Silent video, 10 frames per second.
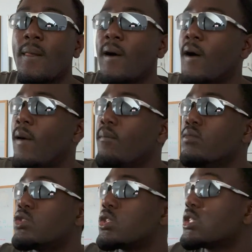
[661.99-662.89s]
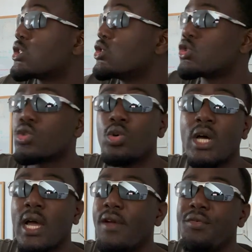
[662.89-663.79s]
To just ensure
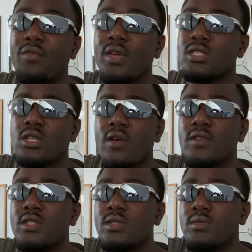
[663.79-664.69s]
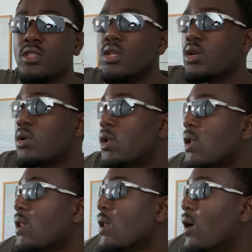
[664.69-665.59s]
that everything is covered, you know.
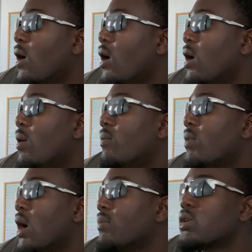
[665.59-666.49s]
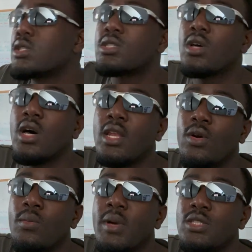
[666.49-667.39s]
I'm gonna start a little
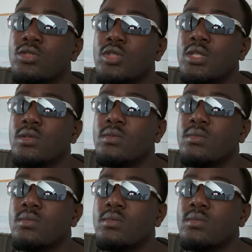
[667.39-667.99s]
mentoring